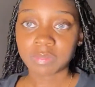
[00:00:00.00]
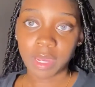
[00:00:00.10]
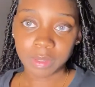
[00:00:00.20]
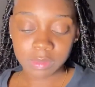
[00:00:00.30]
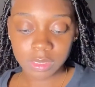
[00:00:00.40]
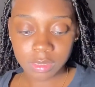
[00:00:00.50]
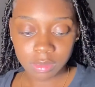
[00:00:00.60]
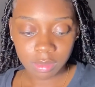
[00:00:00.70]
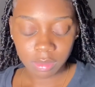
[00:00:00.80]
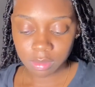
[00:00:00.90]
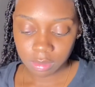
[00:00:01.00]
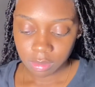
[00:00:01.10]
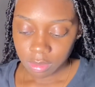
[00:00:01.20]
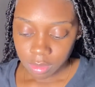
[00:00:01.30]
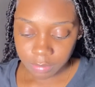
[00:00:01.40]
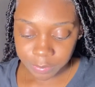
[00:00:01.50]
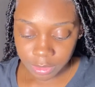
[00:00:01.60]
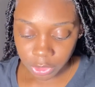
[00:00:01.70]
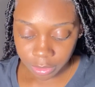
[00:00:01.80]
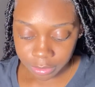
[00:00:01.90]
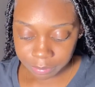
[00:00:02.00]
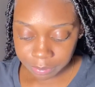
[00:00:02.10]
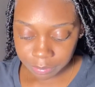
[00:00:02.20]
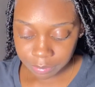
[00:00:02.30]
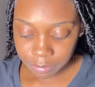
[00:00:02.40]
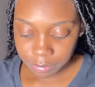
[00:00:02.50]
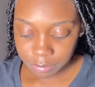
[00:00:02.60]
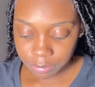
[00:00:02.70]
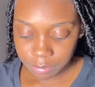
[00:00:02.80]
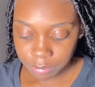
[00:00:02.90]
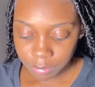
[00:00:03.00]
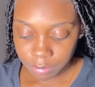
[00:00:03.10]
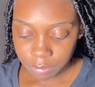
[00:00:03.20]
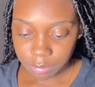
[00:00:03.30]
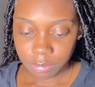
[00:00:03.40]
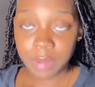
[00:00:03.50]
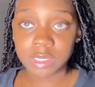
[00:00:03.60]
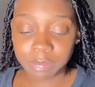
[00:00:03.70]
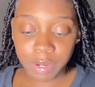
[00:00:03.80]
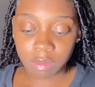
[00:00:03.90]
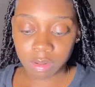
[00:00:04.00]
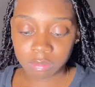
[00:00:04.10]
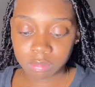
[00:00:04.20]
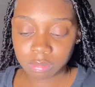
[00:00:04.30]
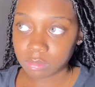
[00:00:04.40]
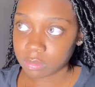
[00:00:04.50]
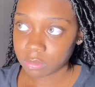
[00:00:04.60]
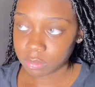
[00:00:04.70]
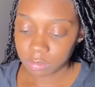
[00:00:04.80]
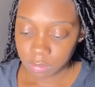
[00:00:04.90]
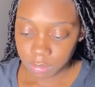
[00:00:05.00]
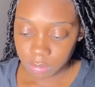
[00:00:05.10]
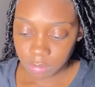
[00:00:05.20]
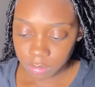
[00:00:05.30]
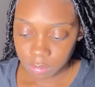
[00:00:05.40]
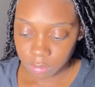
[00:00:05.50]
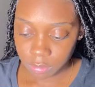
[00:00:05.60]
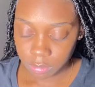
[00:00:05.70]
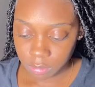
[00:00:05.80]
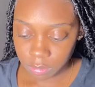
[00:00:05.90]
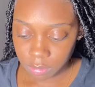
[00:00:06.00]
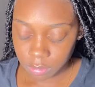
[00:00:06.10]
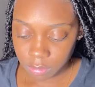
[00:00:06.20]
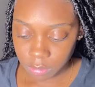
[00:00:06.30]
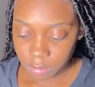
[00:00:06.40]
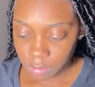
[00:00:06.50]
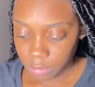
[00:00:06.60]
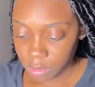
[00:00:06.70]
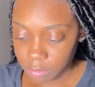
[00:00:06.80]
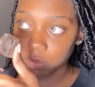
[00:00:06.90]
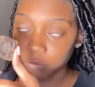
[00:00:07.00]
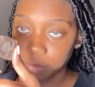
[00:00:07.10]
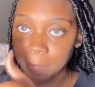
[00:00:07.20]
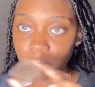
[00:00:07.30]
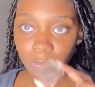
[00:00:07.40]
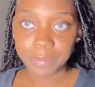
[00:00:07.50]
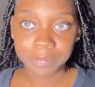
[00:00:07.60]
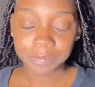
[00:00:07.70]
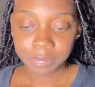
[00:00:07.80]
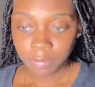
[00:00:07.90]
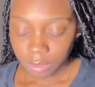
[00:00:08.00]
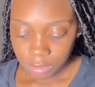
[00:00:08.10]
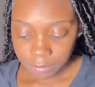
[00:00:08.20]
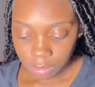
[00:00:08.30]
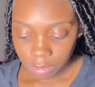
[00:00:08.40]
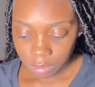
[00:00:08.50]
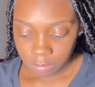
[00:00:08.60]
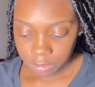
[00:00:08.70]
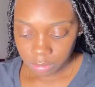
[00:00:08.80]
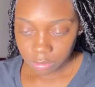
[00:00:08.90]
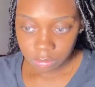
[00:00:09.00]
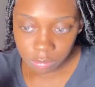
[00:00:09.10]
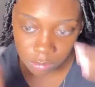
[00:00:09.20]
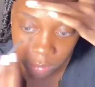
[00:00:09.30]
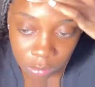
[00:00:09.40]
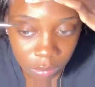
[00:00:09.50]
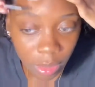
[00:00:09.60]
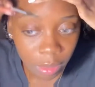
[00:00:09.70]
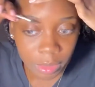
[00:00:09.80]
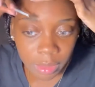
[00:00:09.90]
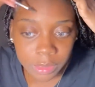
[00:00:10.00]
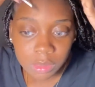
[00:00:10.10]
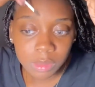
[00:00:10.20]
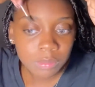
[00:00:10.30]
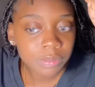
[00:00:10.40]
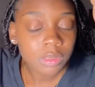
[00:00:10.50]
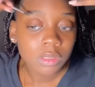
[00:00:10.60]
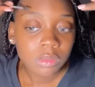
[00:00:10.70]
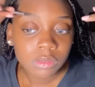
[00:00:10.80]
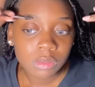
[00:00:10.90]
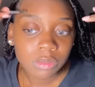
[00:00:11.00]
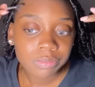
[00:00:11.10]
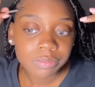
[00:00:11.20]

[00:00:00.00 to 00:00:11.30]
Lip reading: so this is the stuff I use for my eyebrows. It's by Kiss. I got it from the hair store. It's called IENVY, so I'm gonna just say INV.